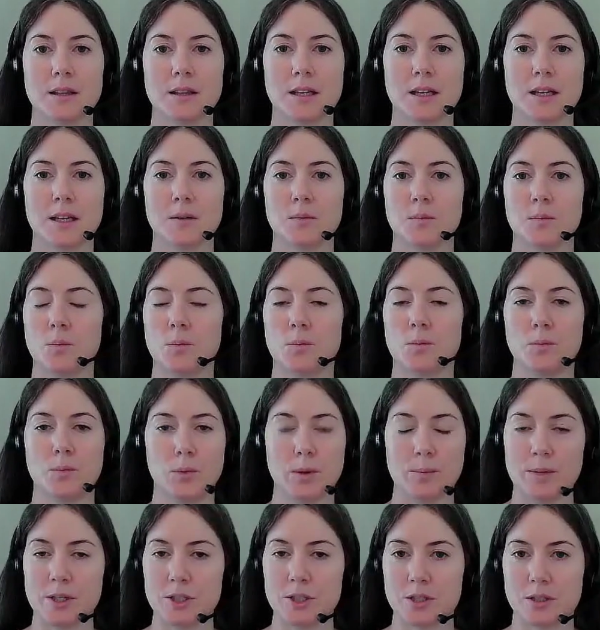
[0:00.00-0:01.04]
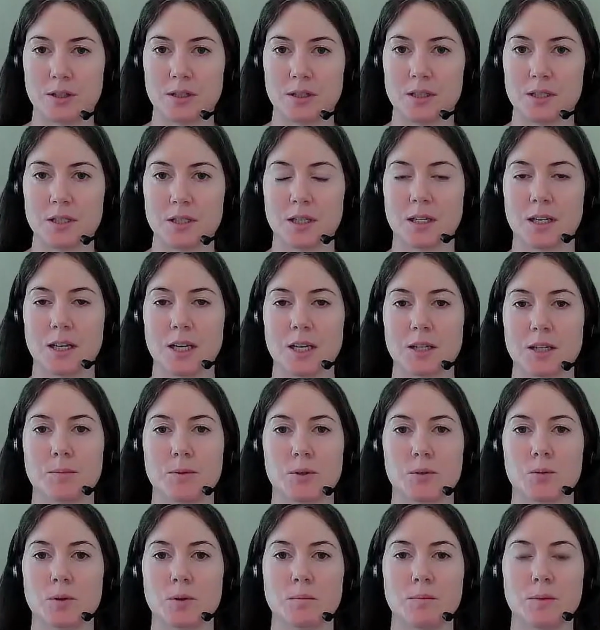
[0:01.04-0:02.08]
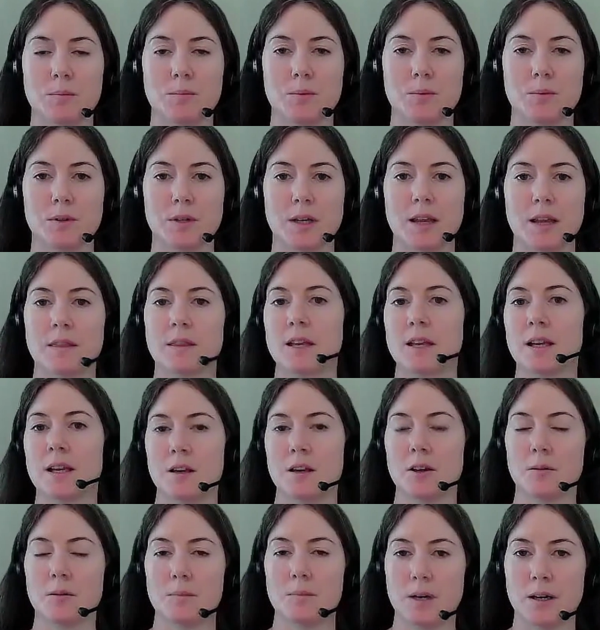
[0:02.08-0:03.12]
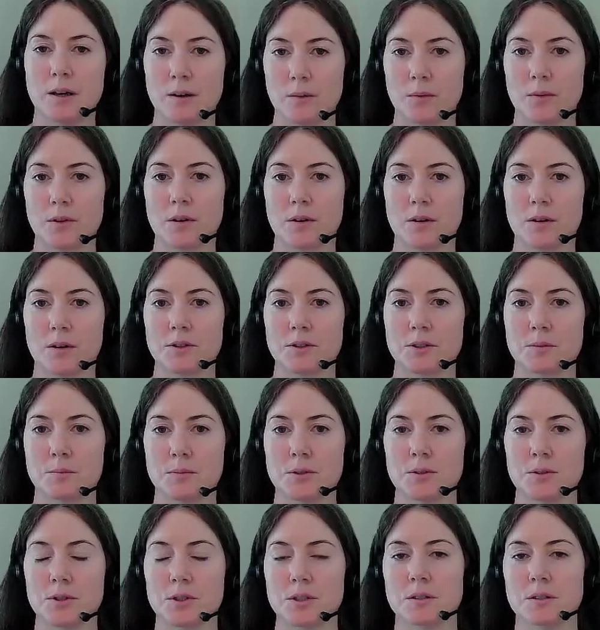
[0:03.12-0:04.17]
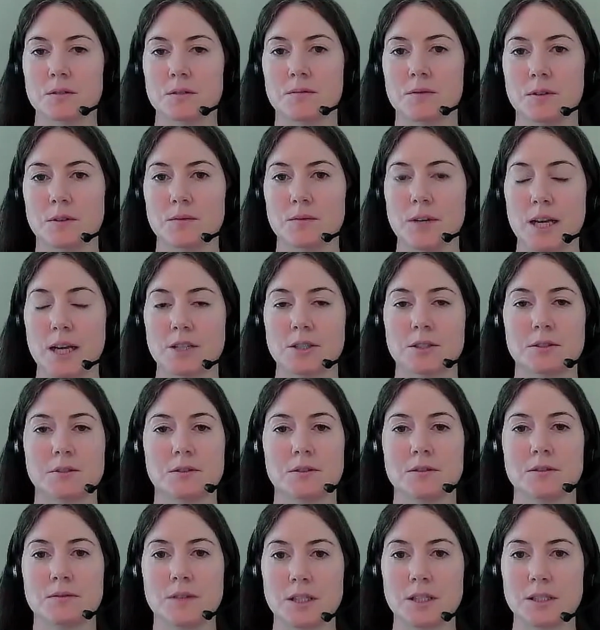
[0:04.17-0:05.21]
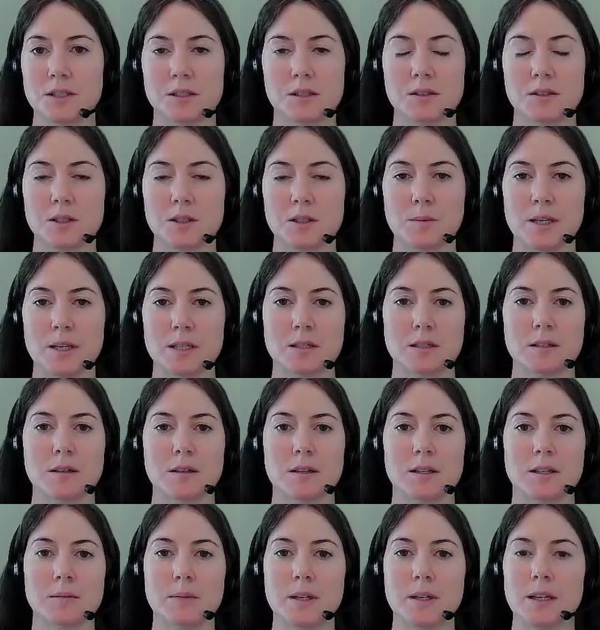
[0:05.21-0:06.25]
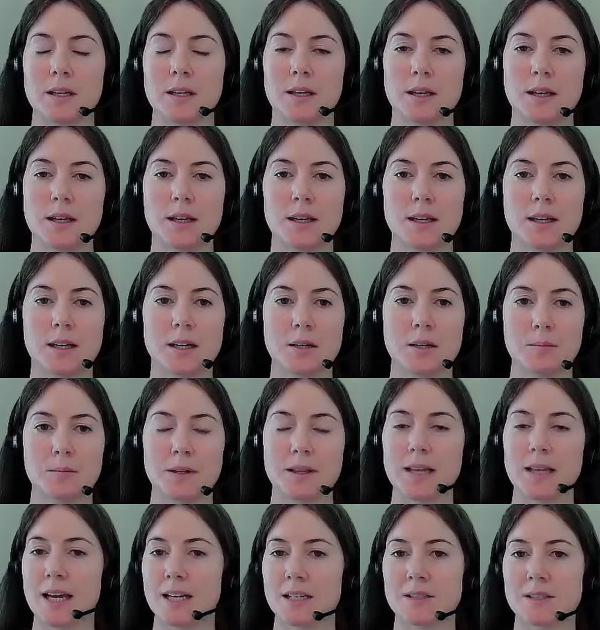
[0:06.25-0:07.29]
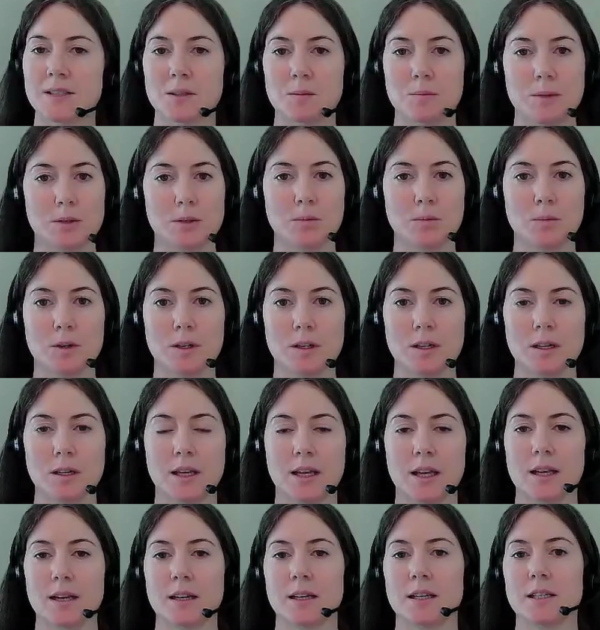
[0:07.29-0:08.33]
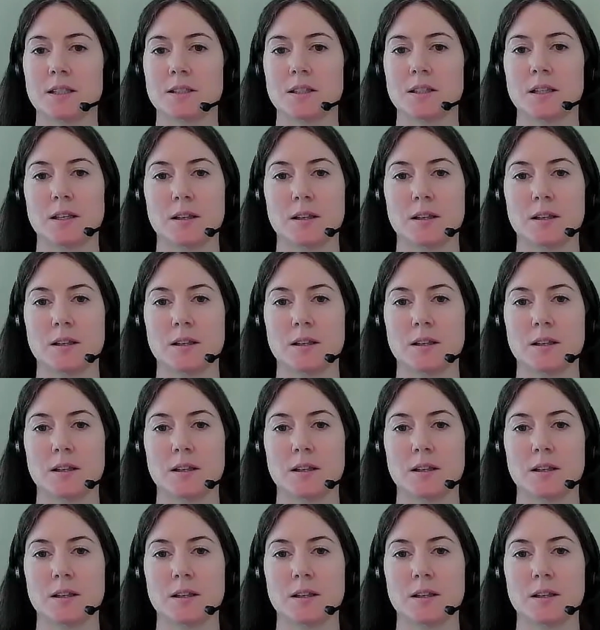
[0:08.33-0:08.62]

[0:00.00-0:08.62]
that we mentioned the disconnect between people not thinking about the contribution of national defense to the space economy, but that is a big one. And